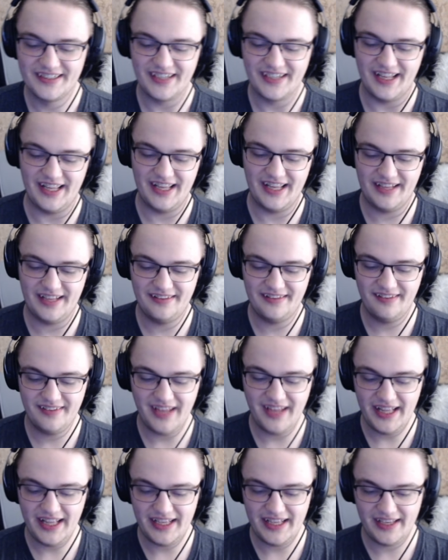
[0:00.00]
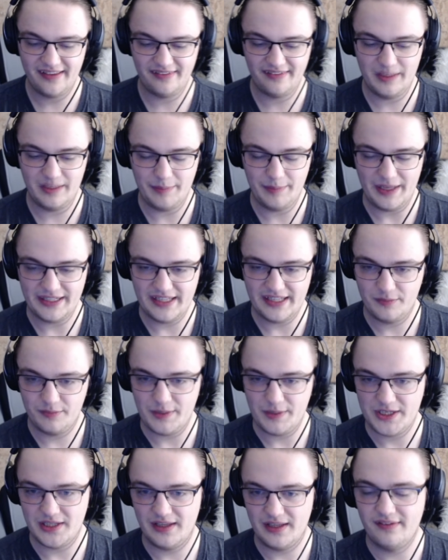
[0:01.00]
Uh, this guy is the Black Knight
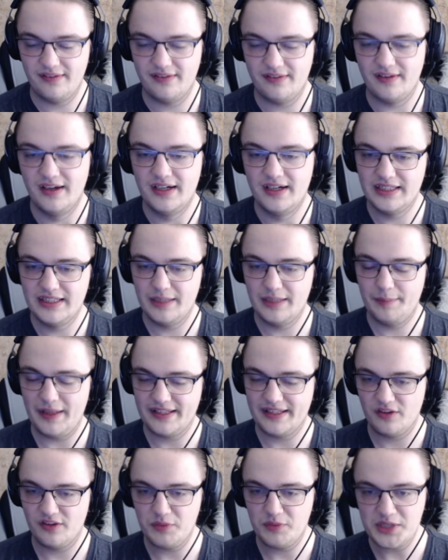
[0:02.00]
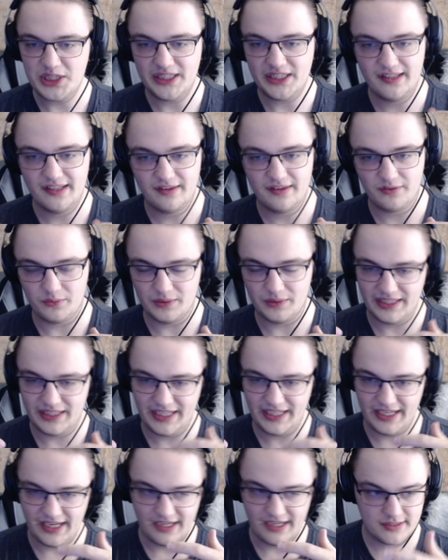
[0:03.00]
Specialist. The Black Knight Specialty doesn't
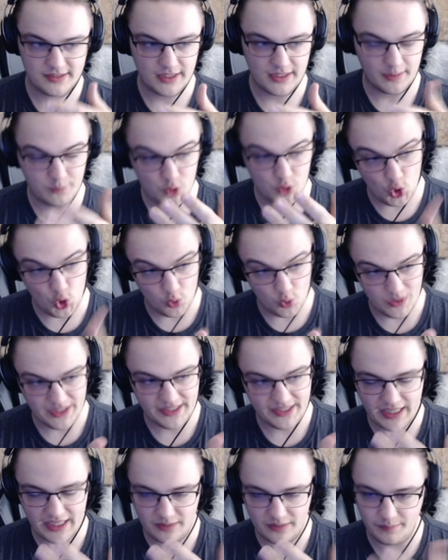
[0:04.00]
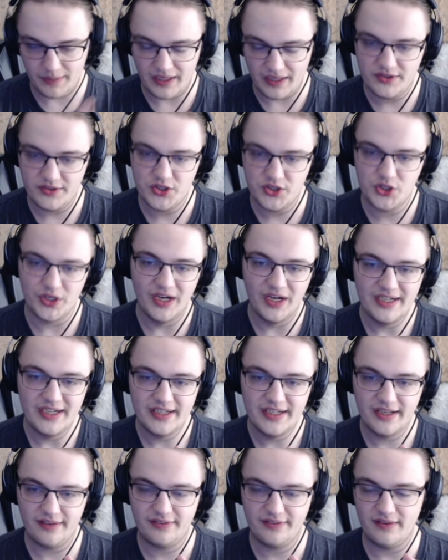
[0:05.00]
really end up doing that much.
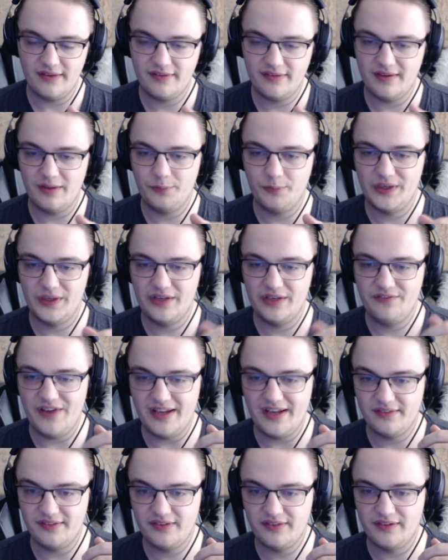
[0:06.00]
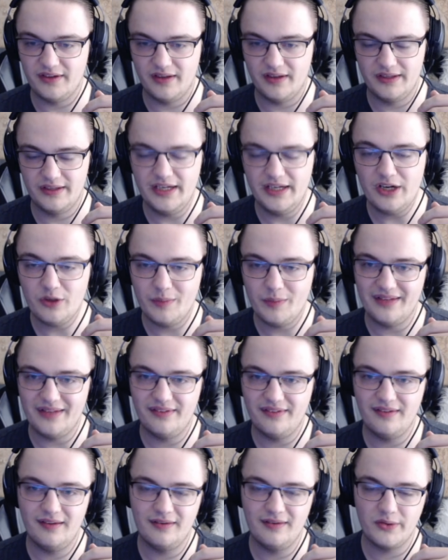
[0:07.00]
He starts off with advanced uh,
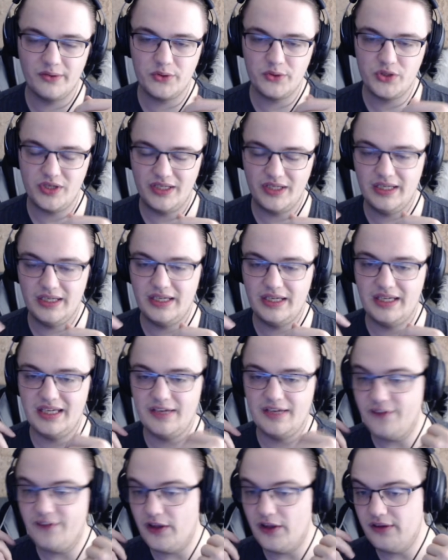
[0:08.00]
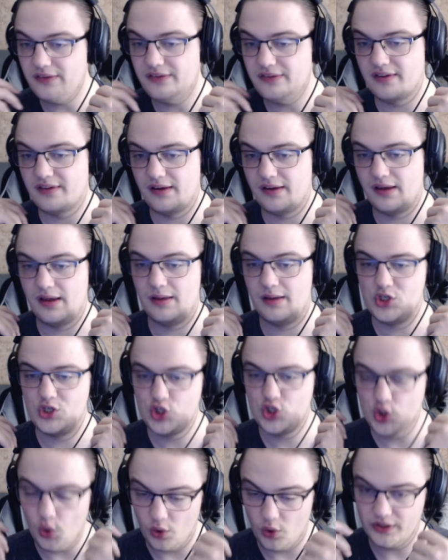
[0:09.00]
necromancy, so she he falls uh,
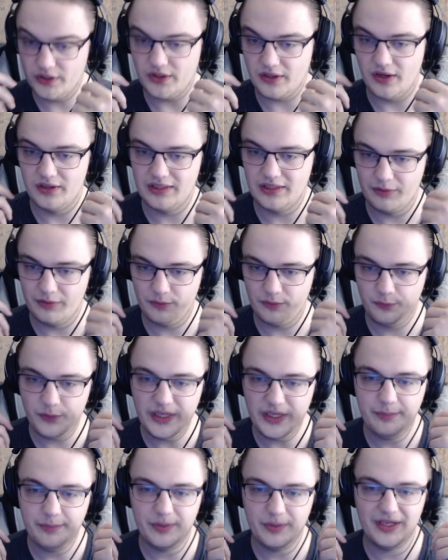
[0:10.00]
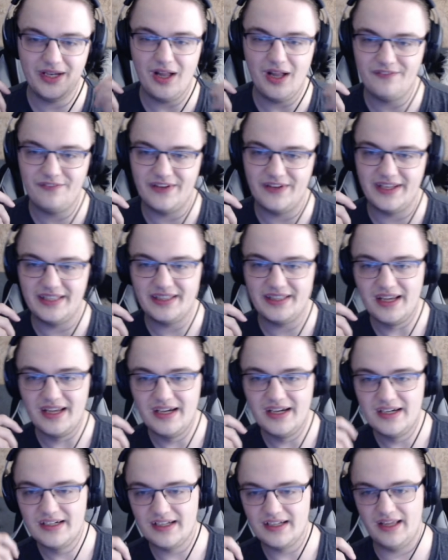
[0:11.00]
short on level 3 pretty often,
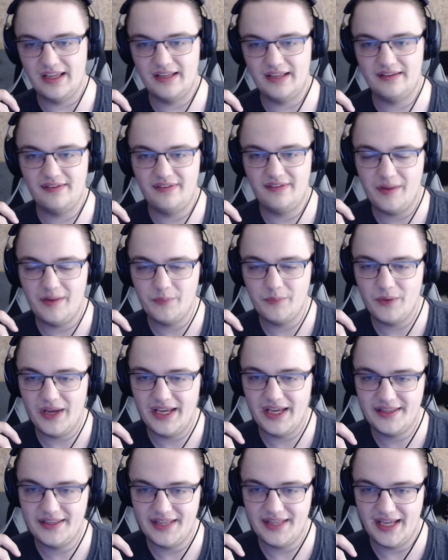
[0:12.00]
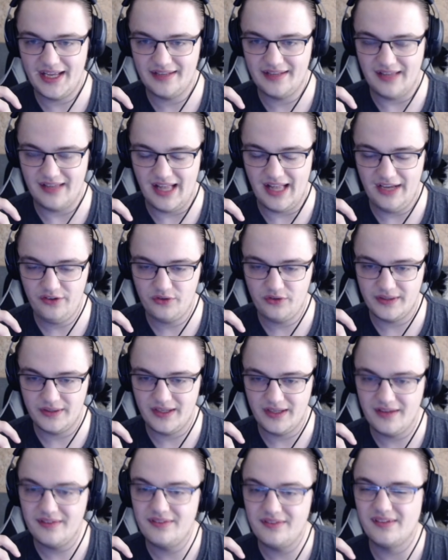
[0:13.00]
uh, the same way that Isra
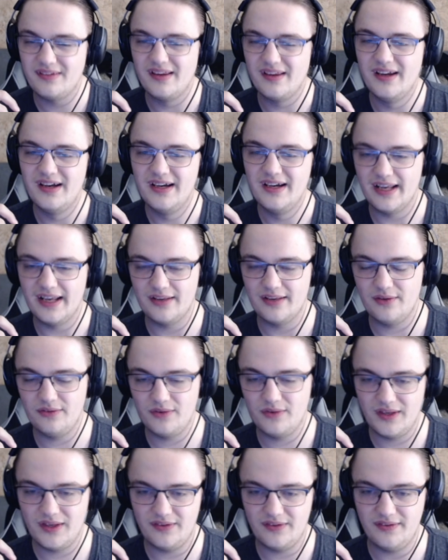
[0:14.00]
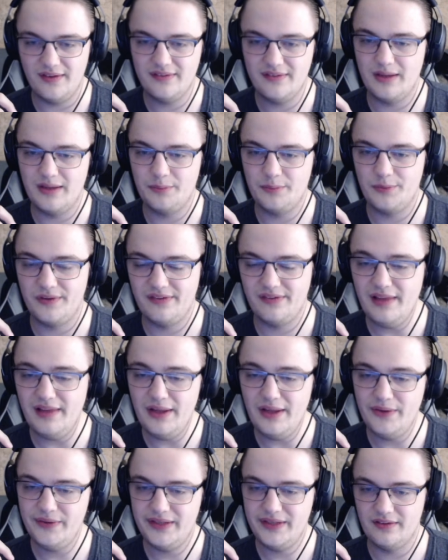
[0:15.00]
does. And also he starts off with
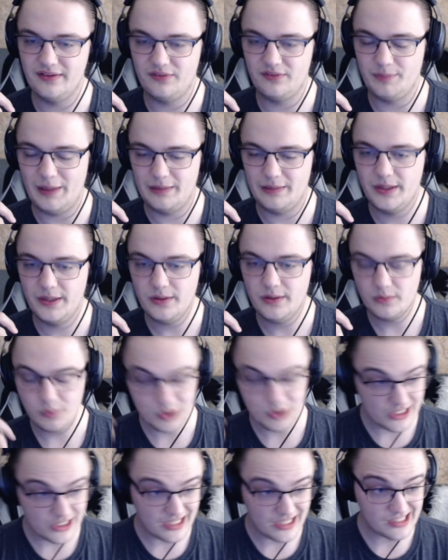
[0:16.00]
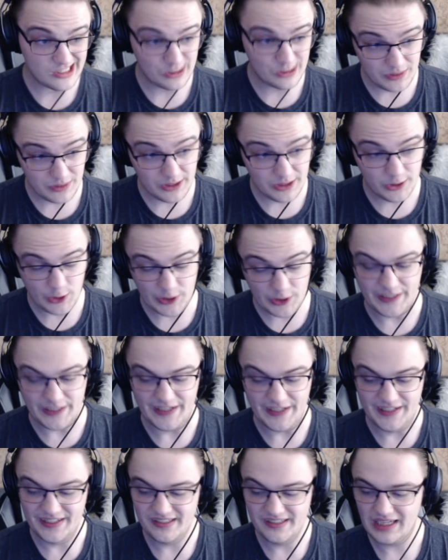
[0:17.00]
slow in the spellbook, which is actually really good.
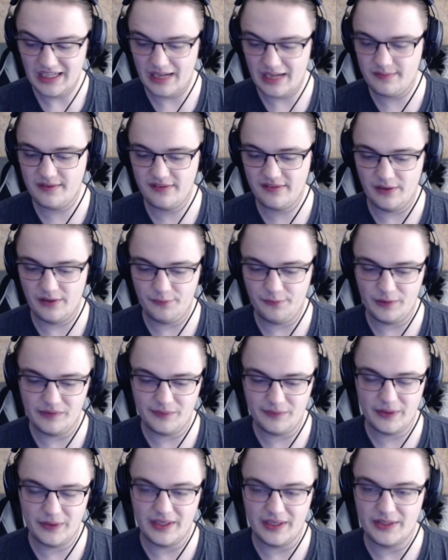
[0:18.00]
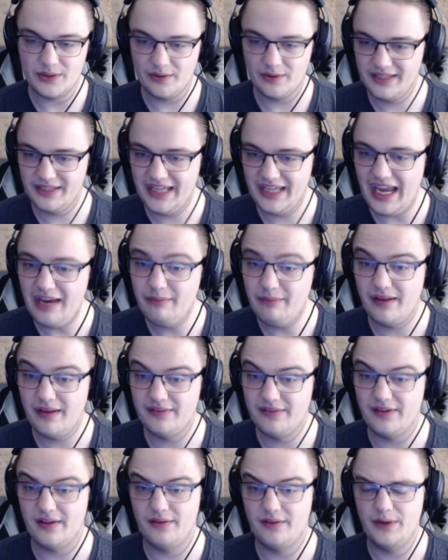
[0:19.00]
Having slow from the very get-go of the game
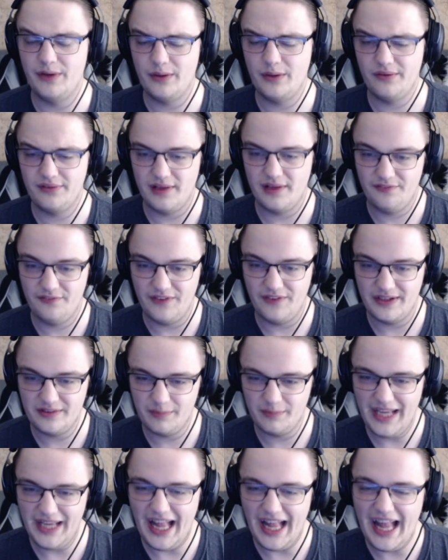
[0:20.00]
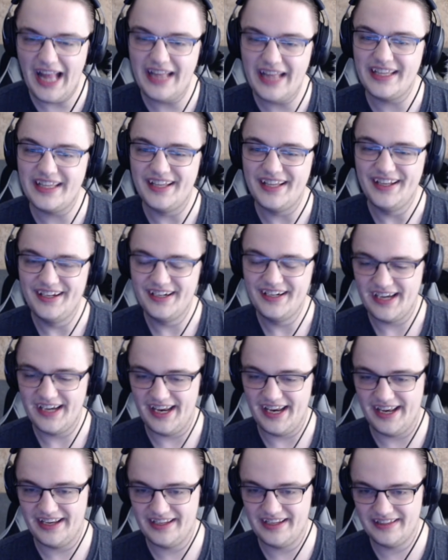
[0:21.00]
is a very solid thing to be had,
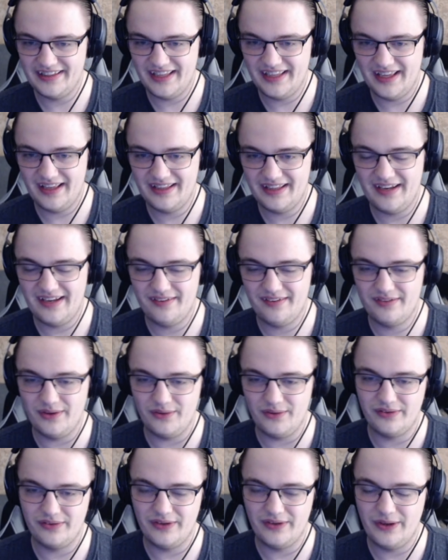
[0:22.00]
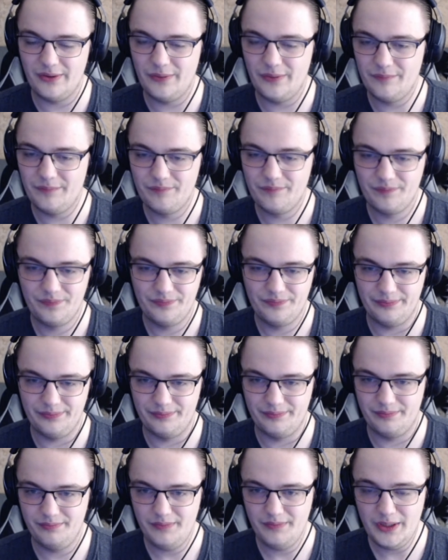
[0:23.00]
and uh, that is also,
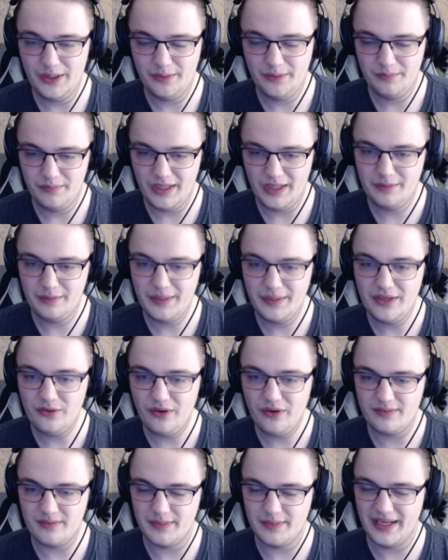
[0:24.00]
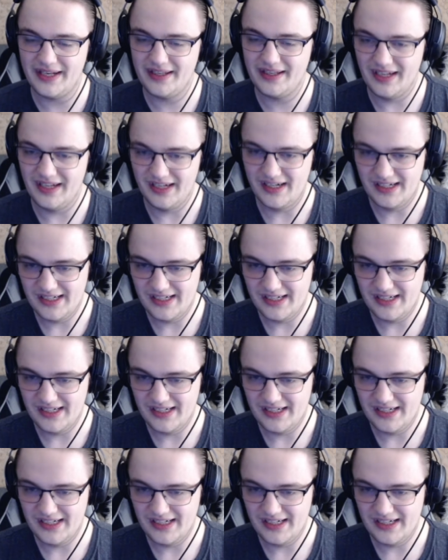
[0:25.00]
mm, you know, not to be underestimated.